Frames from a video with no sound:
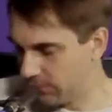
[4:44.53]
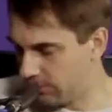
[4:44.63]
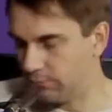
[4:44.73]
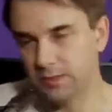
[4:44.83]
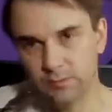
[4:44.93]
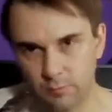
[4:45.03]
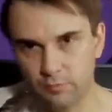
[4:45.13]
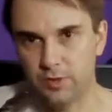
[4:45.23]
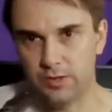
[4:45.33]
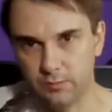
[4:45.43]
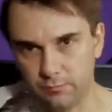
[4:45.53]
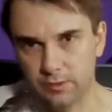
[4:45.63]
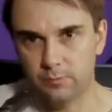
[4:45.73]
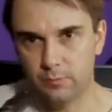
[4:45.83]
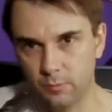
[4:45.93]
the wrist will break, the
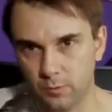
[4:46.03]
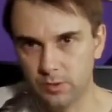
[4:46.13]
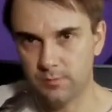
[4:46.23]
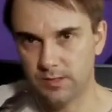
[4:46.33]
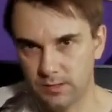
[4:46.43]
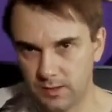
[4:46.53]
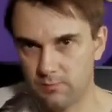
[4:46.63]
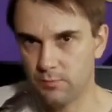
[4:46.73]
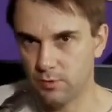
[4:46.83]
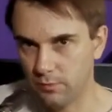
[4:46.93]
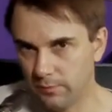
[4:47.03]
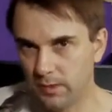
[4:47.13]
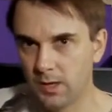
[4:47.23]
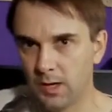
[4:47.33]
wrist will automatically move.